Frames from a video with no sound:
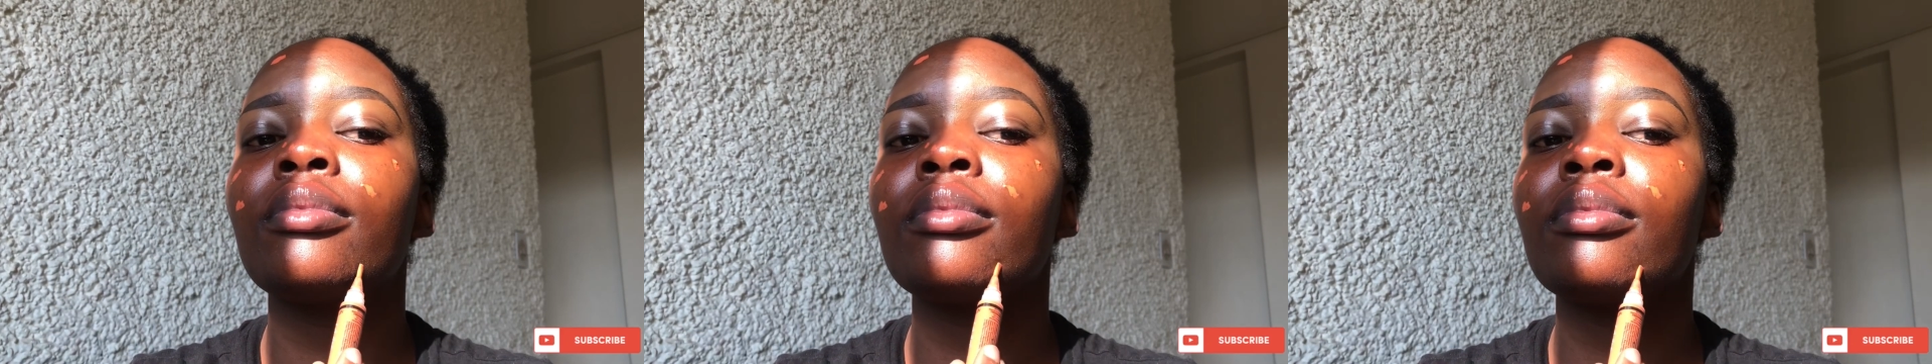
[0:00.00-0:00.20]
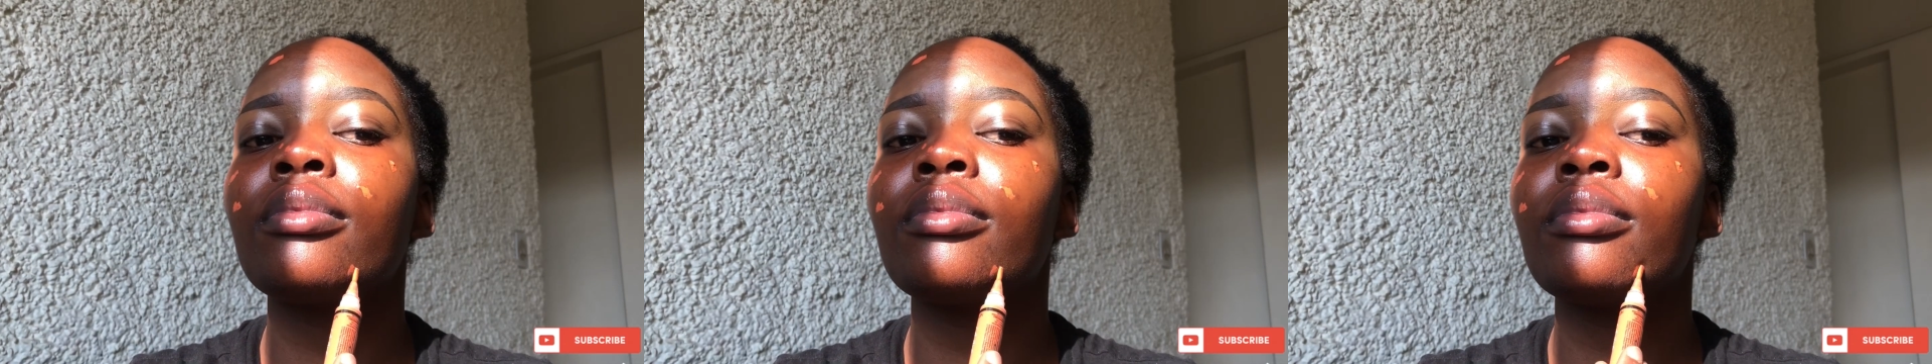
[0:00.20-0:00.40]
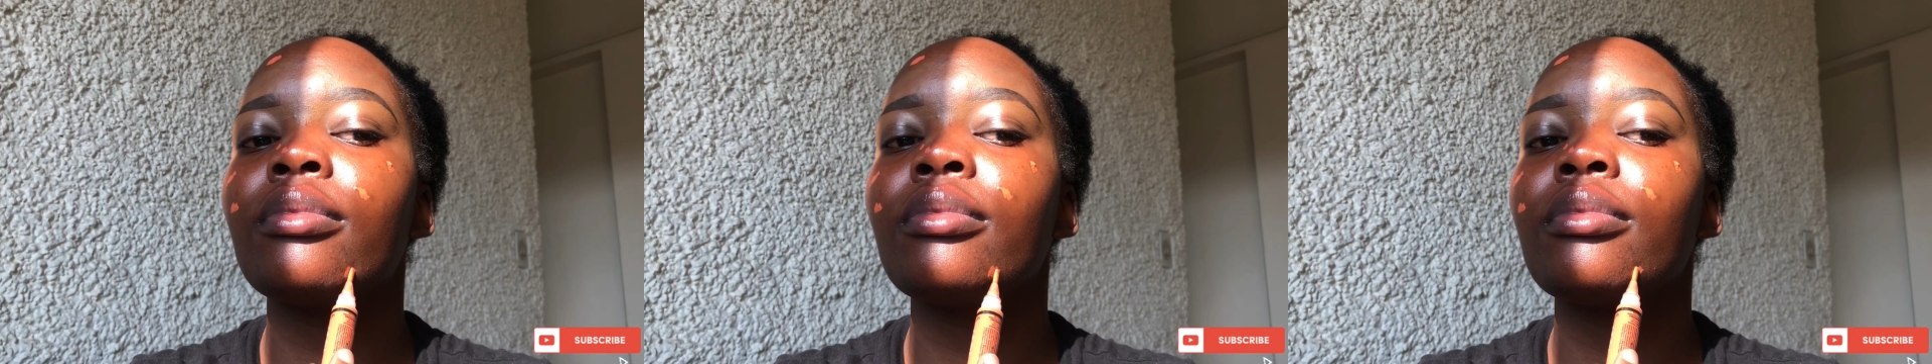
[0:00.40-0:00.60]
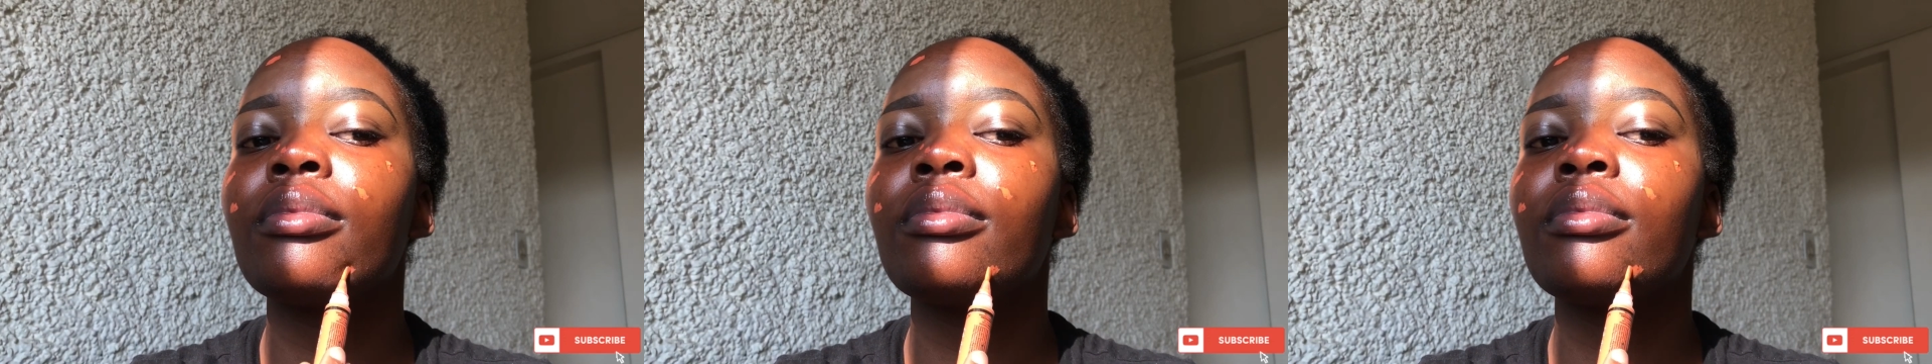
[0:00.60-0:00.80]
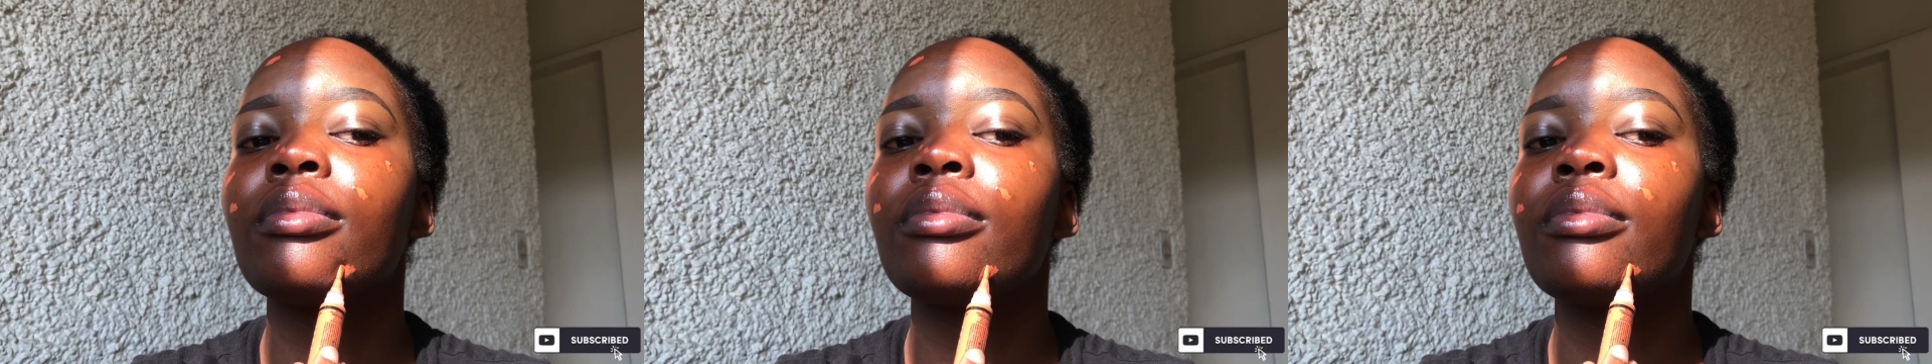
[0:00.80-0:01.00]
So we're
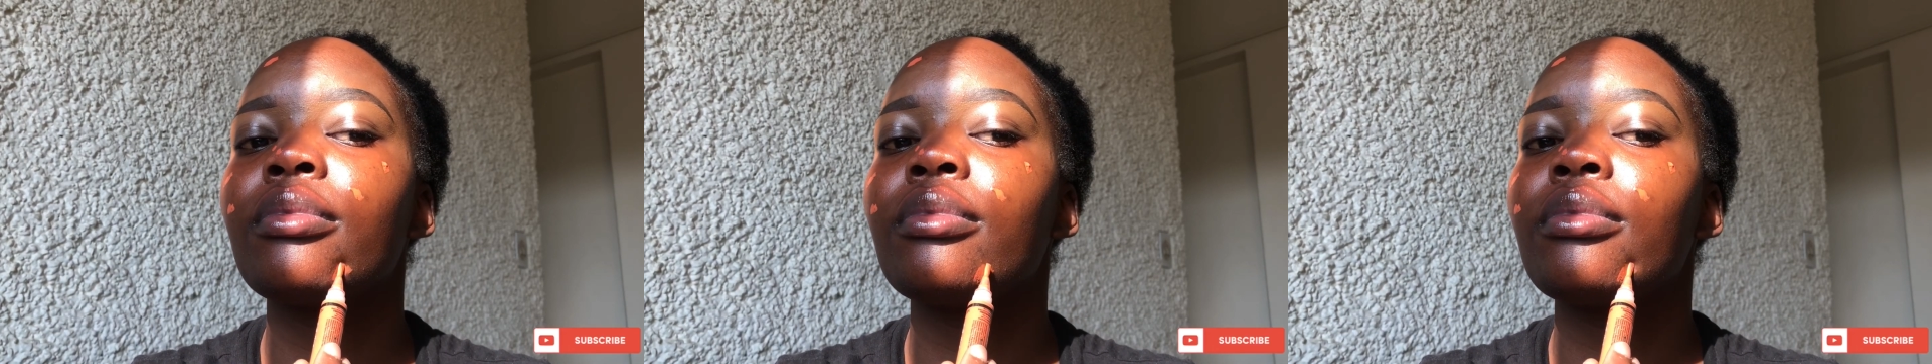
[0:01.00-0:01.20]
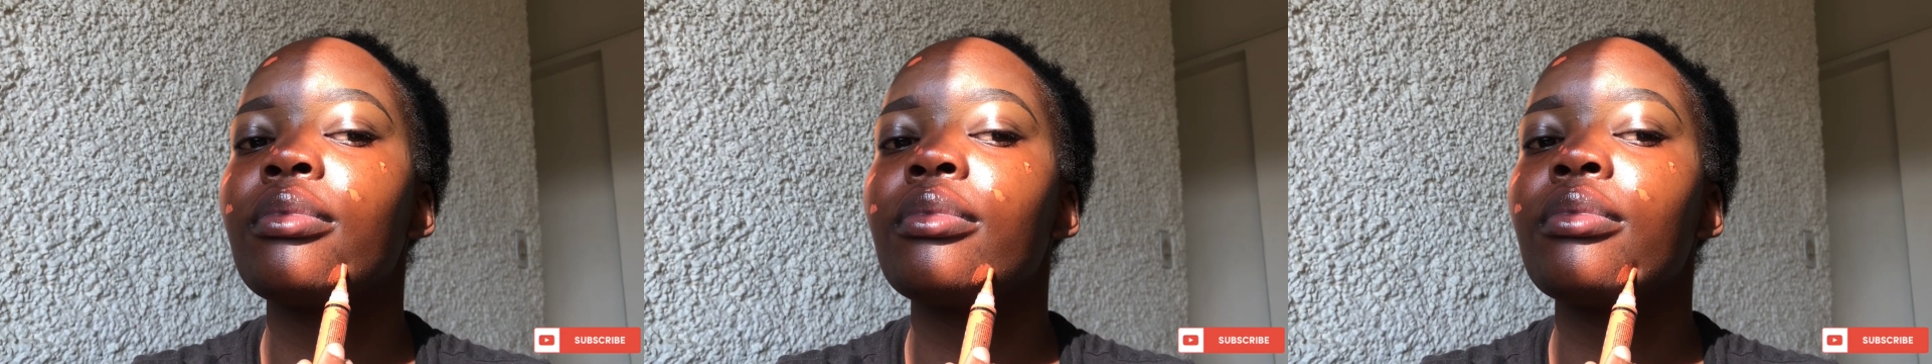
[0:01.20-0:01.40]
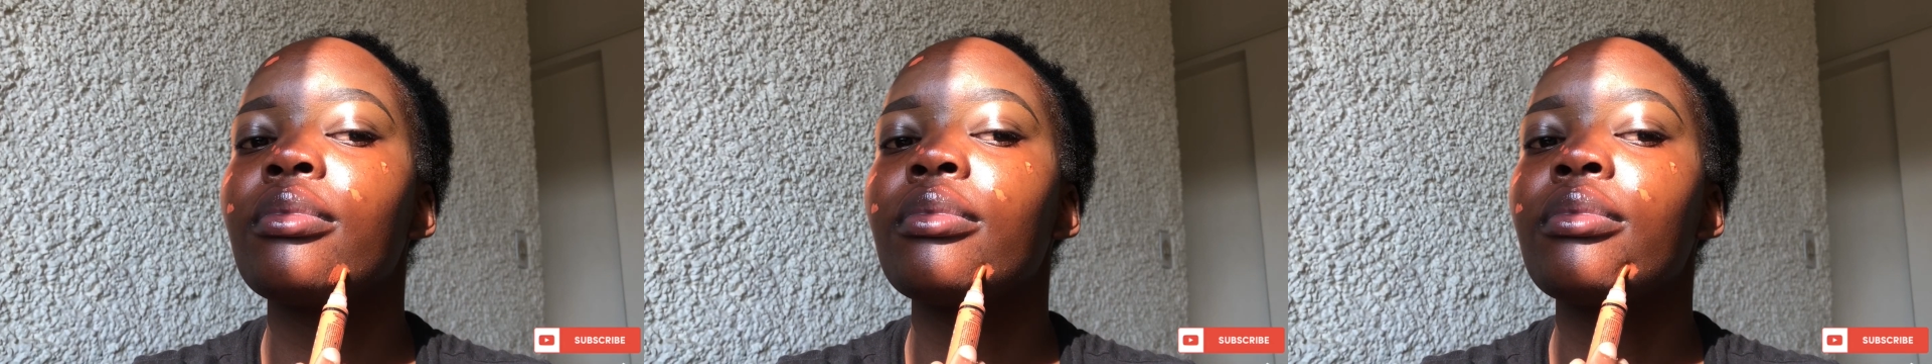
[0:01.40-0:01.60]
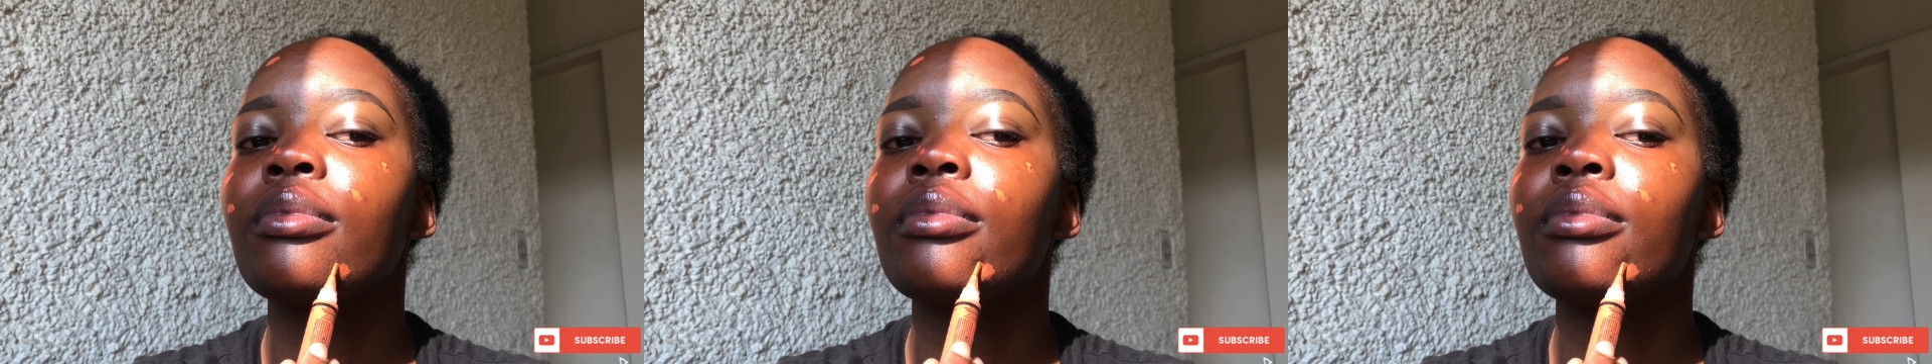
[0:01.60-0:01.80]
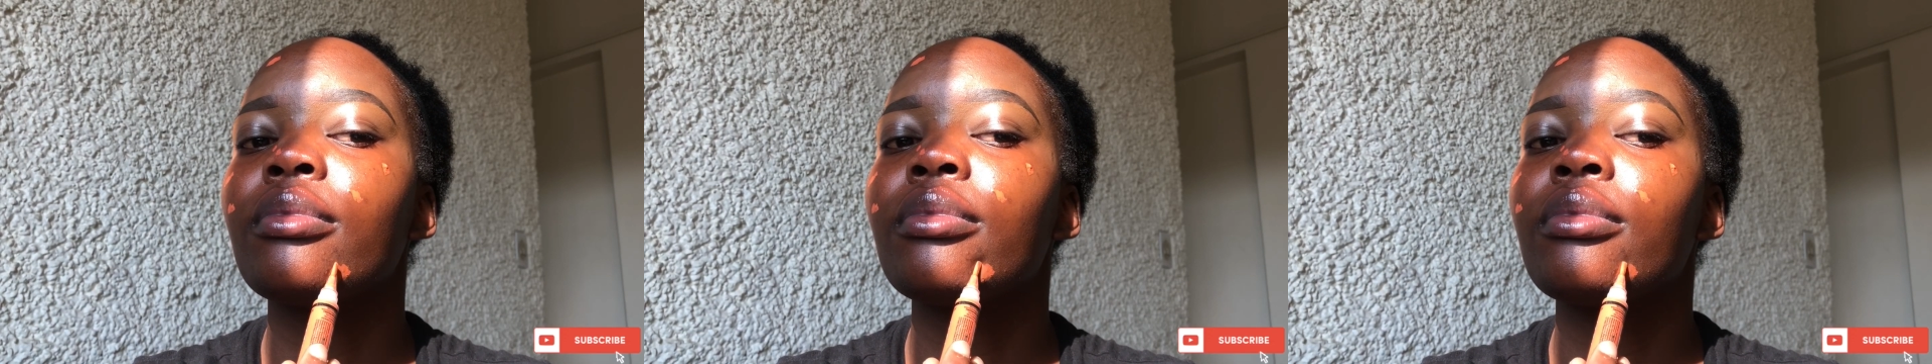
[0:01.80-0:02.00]
gonna start by
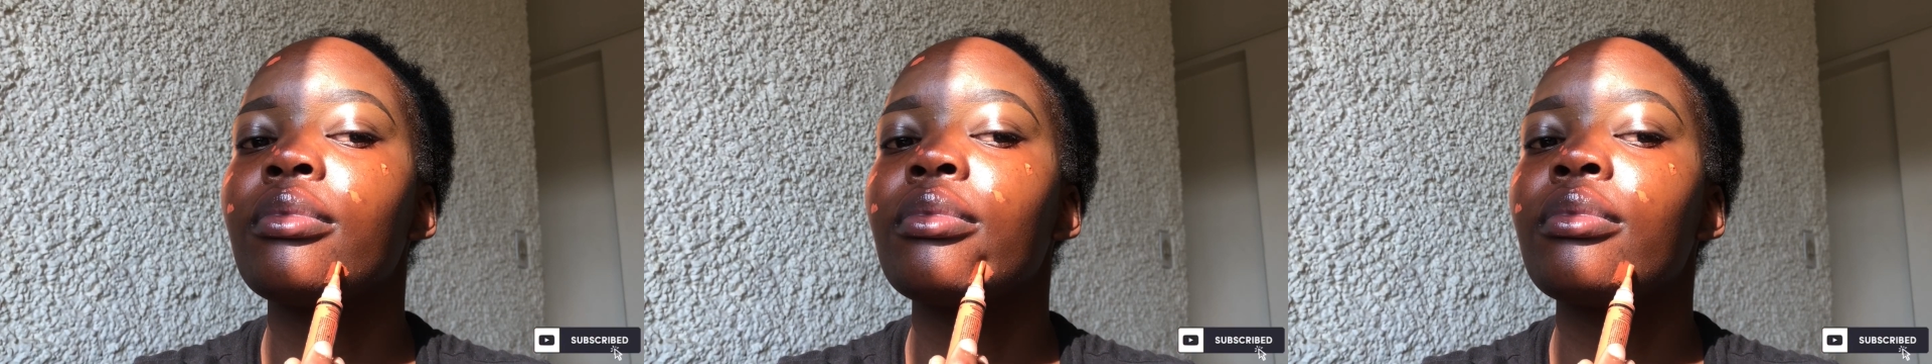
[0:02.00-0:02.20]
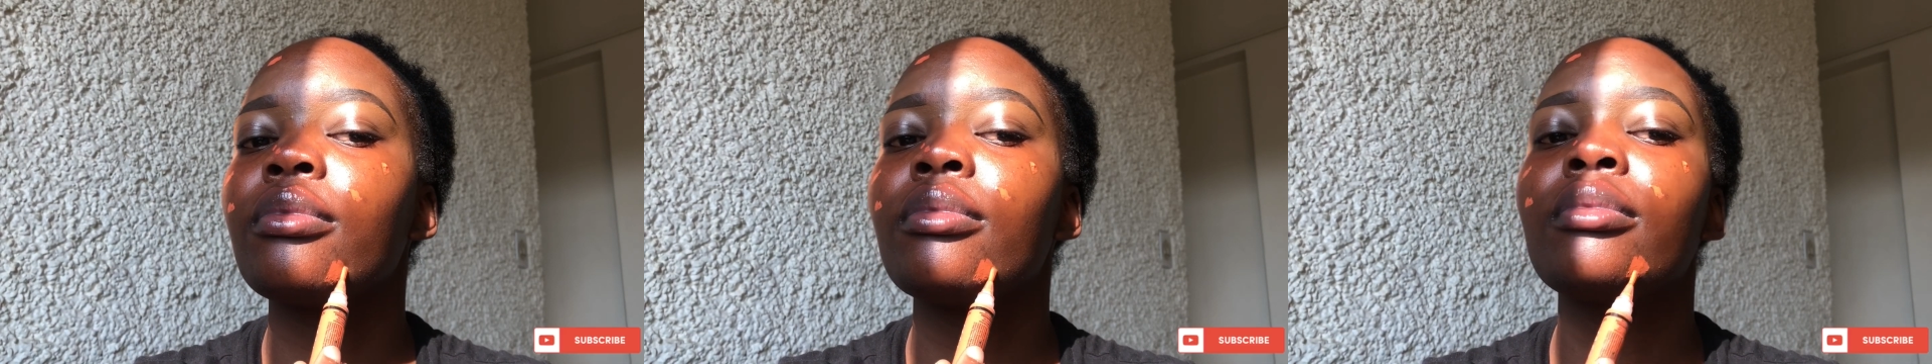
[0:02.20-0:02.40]
covering up my